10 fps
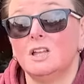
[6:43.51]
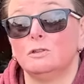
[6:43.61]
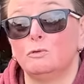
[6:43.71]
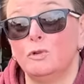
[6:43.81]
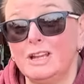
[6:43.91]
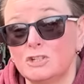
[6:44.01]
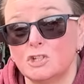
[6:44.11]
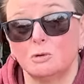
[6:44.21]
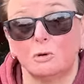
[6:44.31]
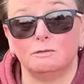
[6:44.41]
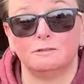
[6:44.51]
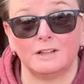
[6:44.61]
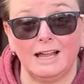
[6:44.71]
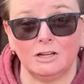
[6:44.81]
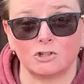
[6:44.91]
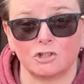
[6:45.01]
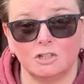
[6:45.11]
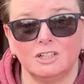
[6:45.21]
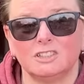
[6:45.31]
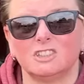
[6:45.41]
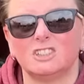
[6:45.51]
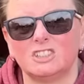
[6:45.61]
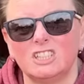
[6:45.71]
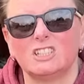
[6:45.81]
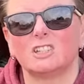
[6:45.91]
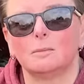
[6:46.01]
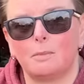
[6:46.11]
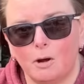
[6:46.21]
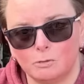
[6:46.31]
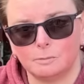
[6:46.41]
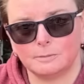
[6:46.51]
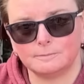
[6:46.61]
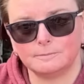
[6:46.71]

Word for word: the ratio of flesh to the seeds and the pulp,